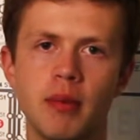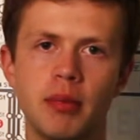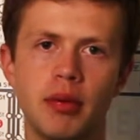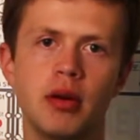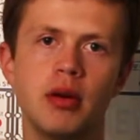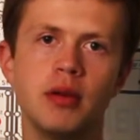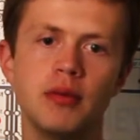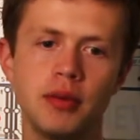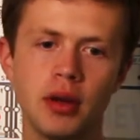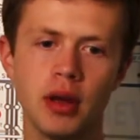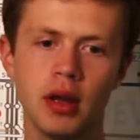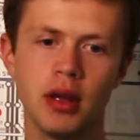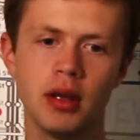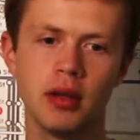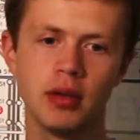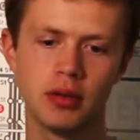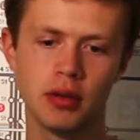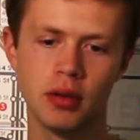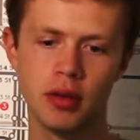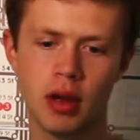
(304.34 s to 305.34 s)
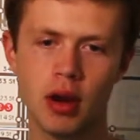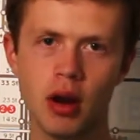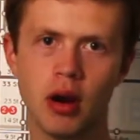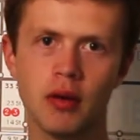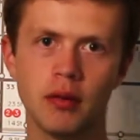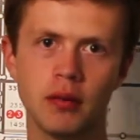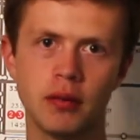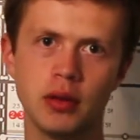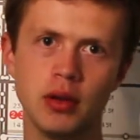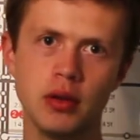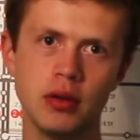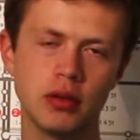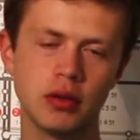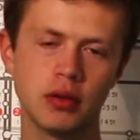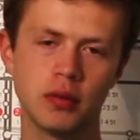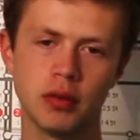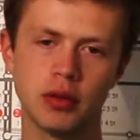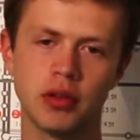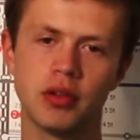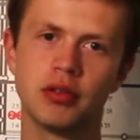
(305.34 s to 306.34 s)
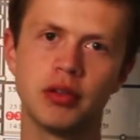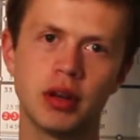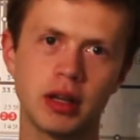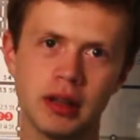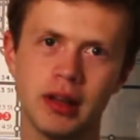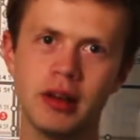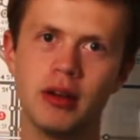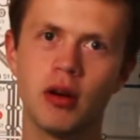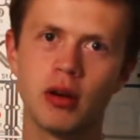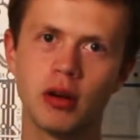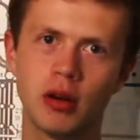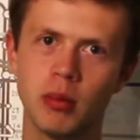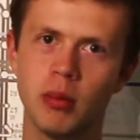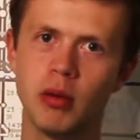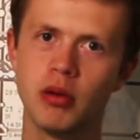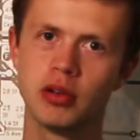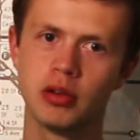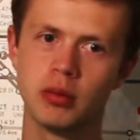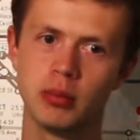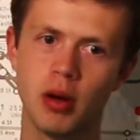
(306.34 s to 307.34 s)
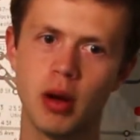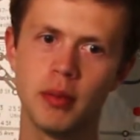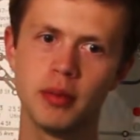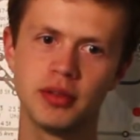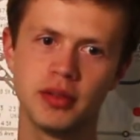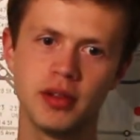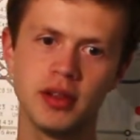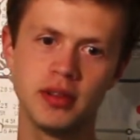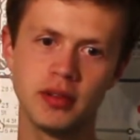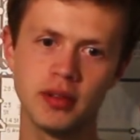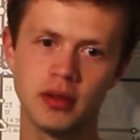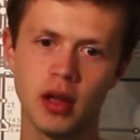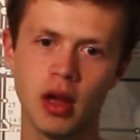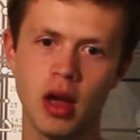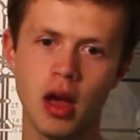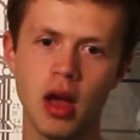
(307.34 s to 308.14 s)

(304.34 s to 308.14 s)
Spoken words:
approved, so they are for use for strictly non-commercial purposes.